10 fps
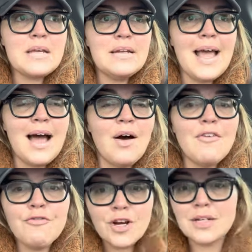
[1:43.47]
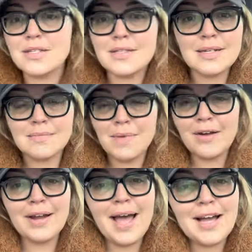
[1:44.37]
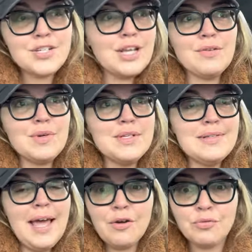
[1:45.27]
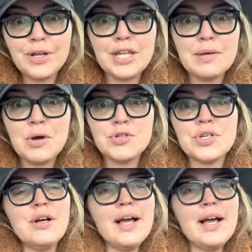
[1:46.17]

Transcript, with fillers: Now, at first, my reaction was like really emotional.